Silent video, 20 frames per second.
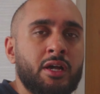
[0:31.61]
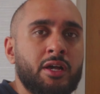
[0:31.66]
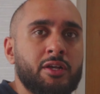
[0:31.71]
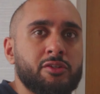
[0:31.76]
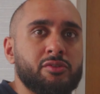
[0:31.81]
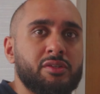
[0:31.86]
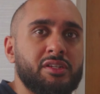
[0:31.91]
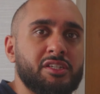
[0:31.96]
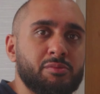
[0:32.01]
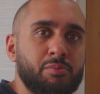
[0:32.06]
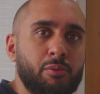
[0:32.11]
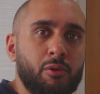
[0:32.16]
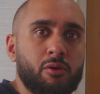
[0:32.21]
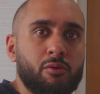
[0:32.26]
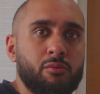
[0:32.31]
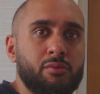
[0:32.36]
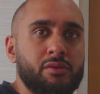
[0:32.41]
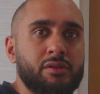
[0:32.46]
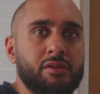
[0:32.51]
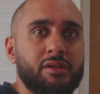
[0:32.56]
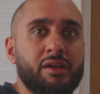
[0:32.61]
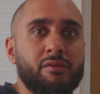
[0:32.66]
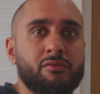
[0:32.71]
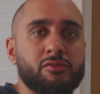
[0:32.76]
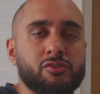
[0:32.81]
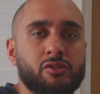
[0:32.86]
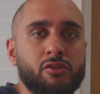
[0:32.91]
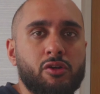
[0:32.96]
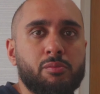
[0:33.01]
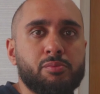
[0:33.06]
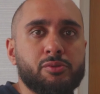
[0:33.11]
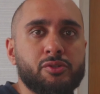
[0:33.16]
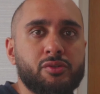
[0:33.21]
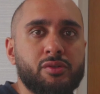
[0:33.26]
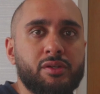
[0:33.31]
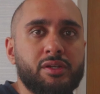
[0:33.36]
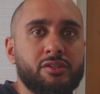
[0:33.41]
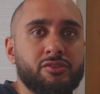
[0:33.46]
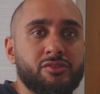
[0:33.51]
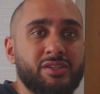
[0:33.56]
So this block will give us an
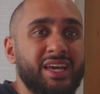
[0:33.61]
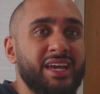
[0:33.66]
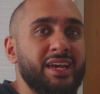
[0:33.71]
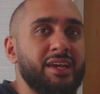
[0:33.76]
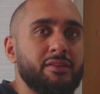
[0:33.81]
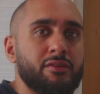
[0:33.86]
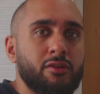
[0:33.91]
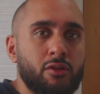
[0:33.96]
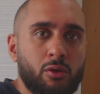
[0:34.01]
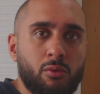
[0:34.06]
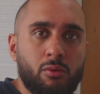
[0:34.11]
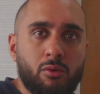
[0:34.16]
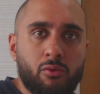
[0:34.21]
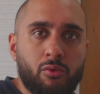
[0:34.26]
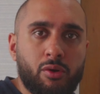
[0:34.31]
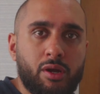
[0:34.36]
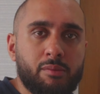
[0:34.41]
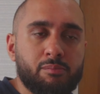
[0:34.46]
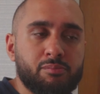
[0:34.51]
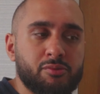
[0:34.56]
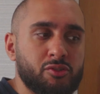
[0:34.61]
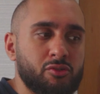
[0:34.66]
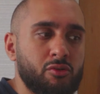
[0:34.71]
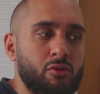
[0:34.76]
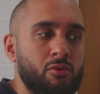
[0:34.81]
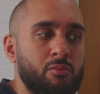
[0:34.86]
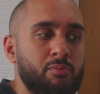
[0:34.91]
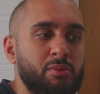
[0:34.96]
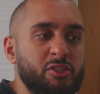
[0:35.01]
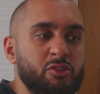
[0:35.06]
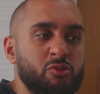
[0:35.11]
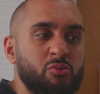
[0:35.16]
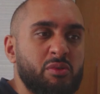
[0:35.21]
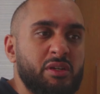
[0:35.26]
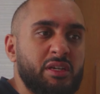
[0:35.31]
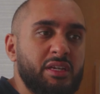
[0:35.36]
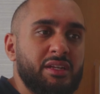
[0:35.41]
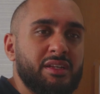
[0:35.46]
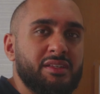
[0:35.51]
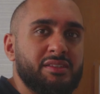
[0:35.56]
opportunity to hit the lower reps, so
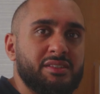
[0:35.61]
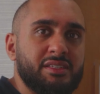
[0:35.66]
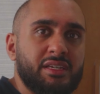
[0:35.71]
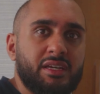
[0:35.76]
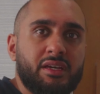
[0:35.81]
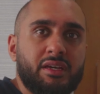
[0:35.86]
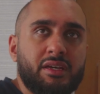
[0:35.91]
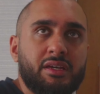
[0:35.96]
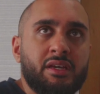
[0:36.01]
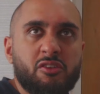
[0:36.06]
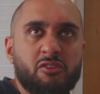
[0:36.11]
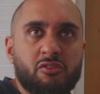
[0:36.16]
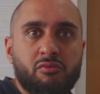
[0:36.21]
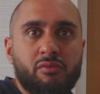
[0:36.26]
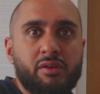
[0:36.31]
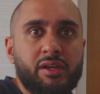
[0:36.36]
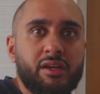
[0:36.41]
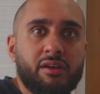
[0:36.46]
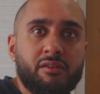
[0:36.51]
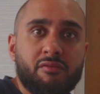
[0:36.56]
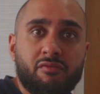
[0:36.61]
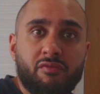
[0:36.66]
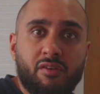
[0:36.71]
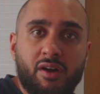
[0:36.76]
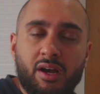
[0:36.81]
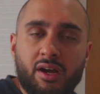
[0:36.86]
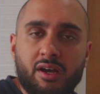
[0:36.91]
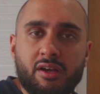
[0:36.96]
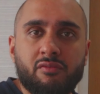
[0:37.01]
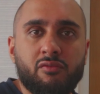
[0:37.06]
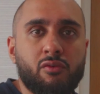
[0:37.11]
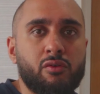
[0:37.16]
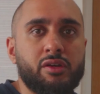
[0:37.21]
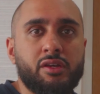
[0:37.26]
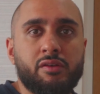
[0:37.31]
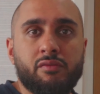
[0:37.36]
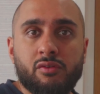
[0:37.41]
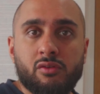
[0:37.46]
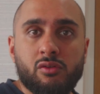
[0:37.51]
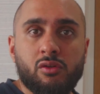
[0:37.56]
between, I'd say, 3 and 5 or
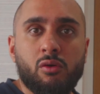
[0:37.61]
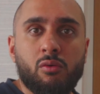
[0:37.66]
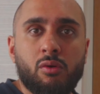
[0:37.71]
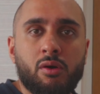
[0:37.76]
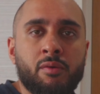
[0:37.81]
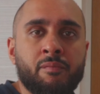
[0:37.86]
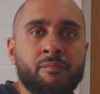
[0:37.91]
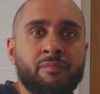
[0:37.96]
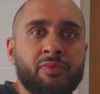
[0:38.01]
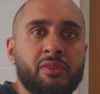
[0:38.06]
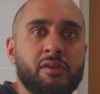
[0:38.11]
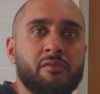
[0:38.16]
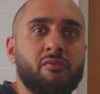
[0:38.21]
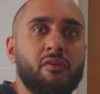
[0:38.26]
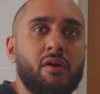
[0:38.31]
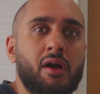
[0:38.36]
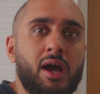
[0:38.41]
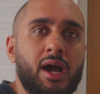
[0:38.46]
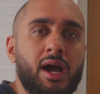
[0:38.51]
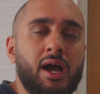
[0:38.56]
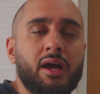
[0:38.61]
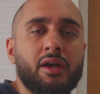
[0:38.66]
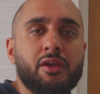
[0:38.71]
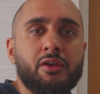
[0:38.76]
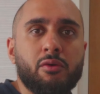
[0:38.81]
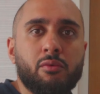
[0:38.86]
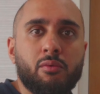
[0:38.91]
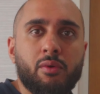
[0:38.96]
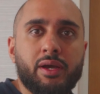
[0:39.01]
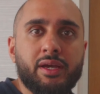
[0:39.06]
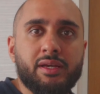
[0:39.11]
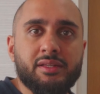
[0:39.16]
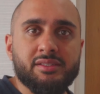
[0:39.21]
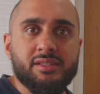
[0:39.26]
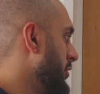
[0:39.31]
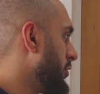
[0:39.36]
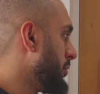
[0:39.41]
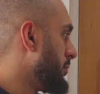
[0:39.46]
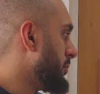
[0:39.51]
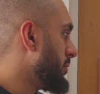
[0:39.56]
even lower for higher weight.
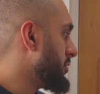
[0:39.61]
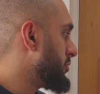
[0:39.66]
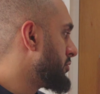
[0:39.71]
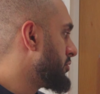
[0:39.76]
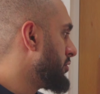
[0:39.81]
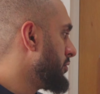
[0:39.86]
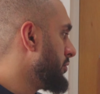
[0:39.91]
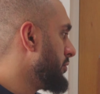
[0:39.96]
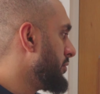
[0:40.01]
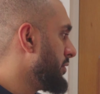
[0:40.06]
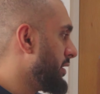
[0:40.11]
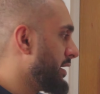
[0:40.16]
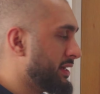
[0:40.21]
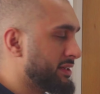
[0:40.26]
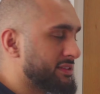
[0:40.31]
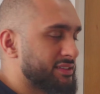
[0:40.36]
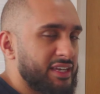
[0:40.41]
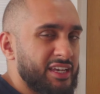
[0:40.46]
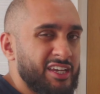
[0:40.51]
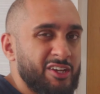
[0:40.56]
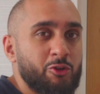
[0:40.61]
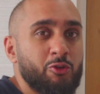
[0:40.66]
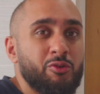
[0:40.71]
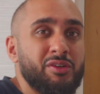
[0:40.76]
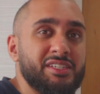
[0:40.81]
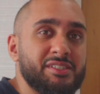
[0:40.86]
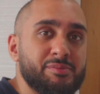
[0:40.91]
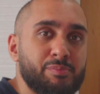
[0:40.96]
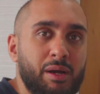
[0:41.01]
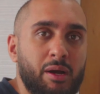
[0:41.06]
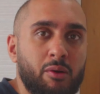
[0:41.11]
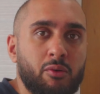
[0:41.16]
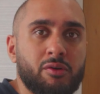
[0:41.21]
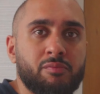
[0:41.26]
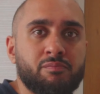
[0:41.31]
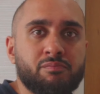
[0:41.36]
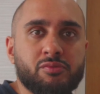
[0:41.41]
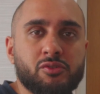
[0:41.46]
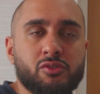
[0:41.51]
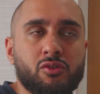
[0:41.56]
Number 2 is increased
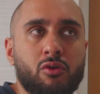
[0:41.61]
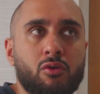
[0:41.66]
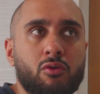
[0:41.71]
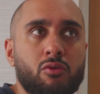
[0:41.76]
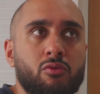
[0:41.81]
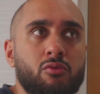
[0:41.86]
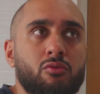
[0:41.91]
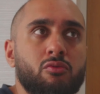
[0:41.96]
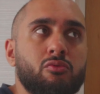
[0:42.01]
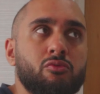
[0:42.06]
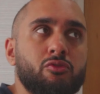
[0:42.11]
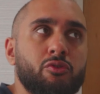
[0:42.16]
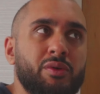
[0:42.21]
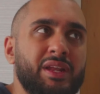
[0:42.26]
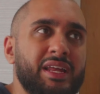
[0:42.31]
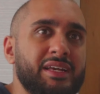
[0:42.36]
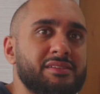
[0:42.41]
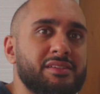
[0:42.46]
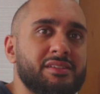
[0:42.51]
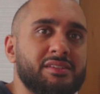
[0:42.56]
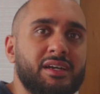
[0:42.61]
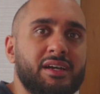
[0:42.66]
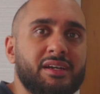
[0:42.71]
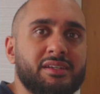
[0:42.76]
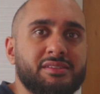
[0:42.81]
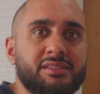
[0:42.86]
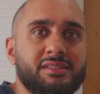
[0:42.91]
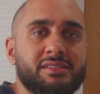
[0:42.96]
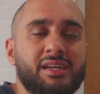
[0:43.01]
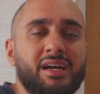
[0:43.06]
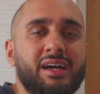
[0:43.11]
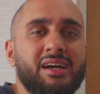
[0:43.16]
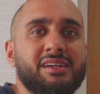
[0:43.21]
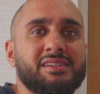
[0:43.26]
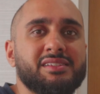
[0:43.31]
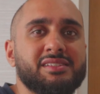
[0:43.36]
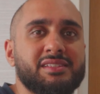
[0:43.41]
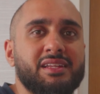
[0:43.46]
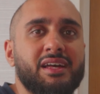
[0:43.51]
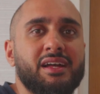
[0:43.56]
power, so doing exercises
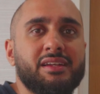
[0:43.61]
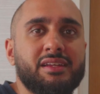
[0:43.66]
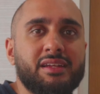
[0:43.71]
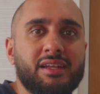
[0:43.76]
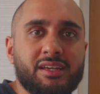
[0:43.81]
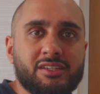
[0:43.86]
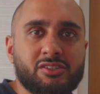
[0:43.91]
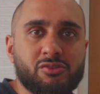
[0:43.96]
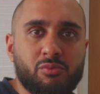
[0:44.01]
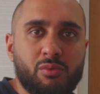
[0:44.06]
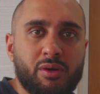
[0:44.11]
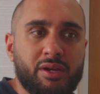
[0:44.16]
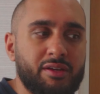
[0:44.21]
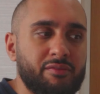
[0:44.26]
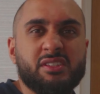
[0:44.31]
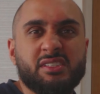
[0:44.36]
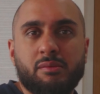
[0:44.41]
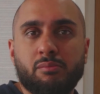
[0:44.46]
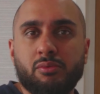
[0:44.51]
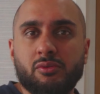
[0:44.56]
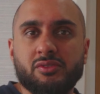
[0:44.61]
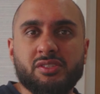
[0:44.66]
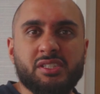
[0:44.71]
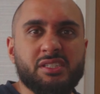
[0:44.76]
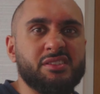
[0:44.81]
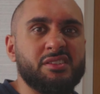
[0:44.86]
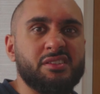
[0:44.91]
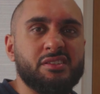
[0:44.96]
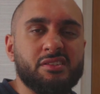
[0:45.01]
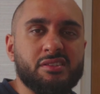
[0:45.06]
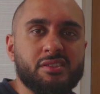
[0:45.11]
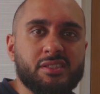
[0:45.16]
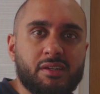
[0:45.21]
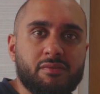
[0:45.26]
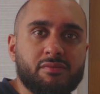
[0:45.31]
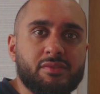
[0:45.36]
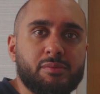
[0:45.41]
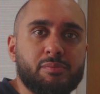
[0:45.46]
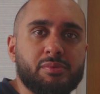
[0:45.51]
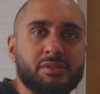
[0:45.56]
at slightly less weight, for example 60 to
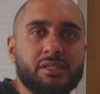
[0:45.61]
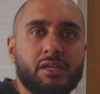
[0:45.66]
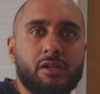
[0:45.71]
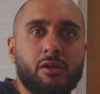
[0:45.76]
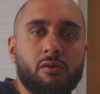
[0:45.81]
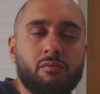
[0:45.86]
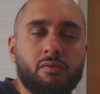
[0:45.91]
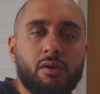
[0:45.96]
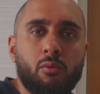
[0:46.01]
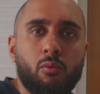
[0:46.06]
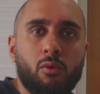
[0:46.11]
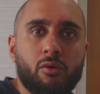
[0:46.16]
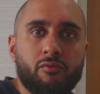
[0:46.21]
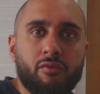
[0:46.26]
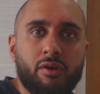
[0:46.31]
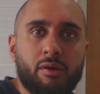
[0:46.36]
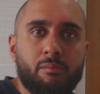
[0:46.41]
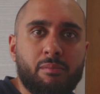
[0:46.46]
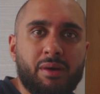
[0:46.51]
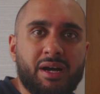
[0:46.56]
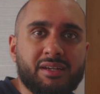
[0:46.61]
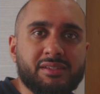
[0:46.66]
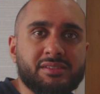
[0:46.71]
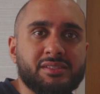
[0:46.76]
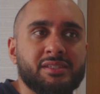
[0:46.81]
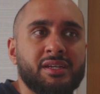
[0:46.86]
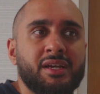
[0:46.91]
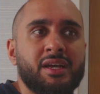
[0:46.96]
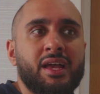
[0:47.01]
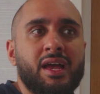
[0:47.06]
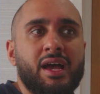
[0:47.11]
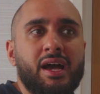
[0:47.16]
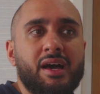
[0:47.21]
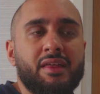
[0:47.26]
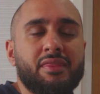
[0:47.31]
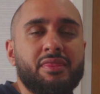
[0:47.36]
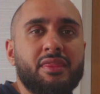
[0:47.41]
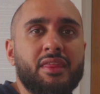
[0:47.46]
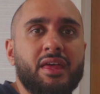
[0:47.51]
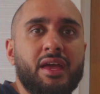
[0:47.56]
70% of our 1 rep max,
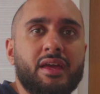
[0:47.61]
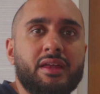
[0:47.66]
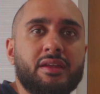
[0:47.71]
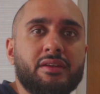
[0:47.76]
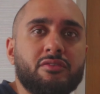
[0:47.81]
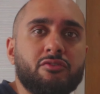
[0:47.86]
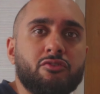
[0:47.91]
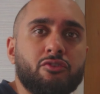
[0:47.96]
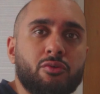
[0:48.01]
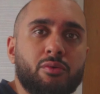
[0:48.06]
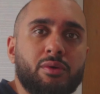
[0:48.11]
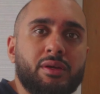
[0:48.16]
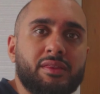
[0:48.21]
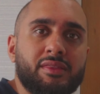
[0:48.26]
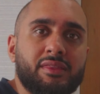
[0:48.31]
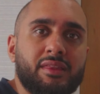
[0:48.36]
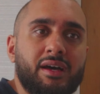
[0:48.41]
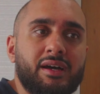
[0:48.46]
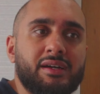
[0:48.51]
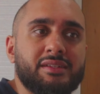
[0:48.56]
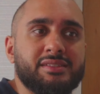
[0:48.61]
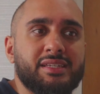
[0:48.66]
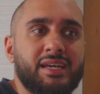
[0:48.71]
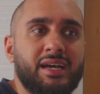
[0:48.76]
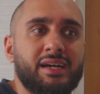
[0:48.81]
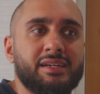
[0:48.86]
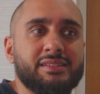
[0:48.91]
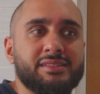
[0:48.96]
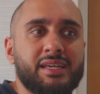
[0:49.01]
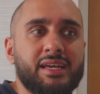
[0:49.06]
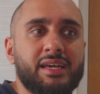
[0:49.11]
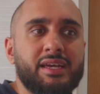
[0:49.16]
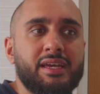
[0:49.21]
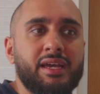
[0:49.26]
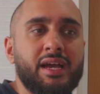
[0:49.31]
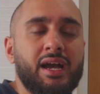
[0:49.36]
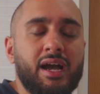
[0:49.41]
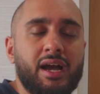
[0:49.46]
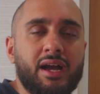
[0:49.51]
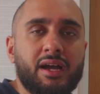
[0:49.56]
and then doing that at a
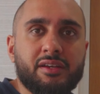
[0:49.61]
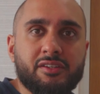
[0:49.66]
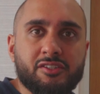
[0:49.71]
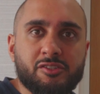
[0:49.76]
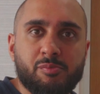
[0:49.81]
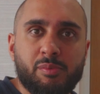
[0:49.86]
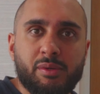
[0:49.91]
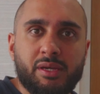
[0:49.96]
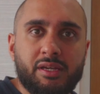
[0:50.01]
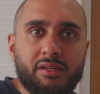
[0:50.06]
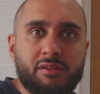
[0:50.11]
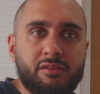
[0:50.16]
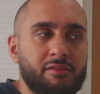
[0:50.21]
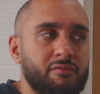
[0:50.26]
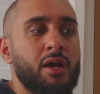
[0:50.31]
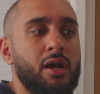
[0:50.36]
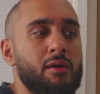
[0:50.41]
high speed.